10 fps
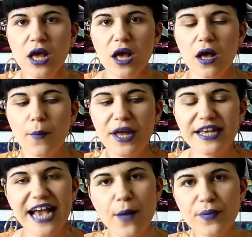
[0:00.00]
and it
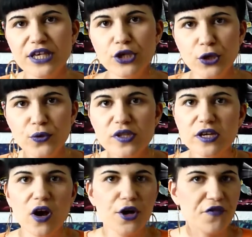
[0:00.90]
can be used and
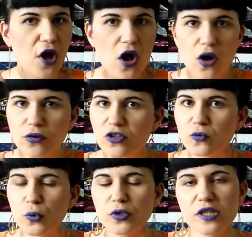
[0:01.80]
kind of hurled
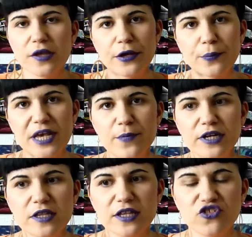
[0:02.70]
towards certain people
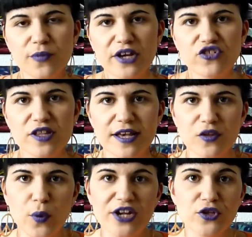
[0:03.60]
and situations as a
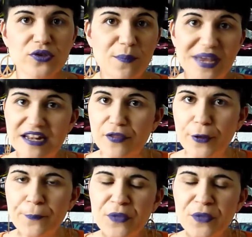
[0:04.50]
way to demean them.